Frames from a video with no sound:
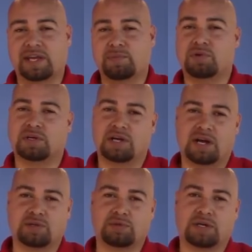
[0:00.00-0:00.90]
cable and
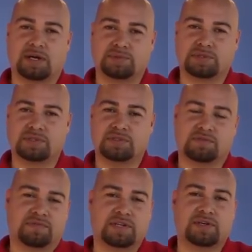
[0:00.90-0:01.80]
conduit options to
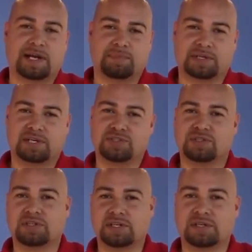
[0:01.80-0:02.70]
fit your
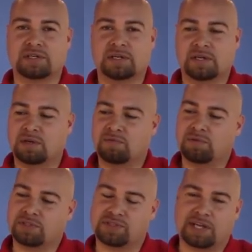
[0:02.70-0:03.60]
application need.
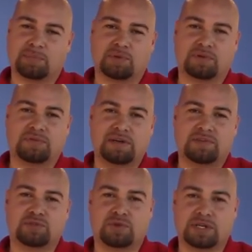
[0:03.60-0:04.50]
For example, if you
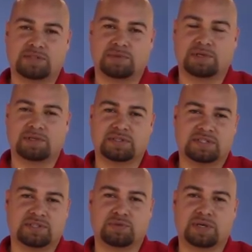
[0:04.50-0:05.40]
have a transmitter
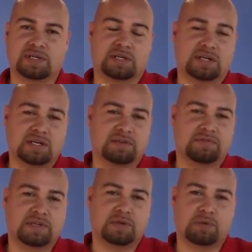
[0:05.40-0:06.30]
situated
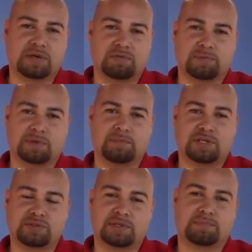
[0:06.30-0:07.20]
100 feet away from your
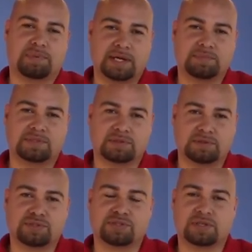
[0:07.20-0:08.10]
measuring pipe
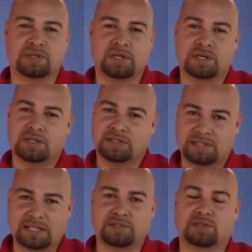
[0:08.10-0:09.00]
solution,
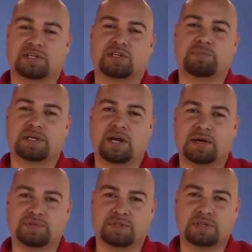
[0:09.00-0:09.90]
that certainly could be an
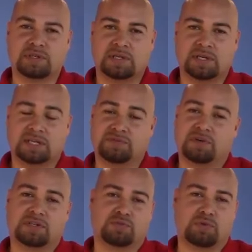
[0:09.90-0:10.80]
option. As
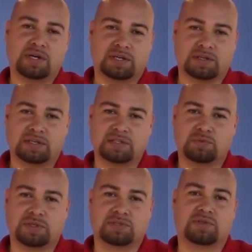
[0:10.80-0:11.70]
far as ruggedness,
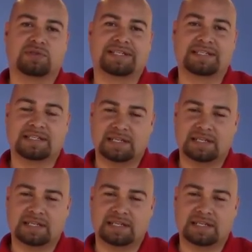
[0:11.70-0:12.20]
we could certainly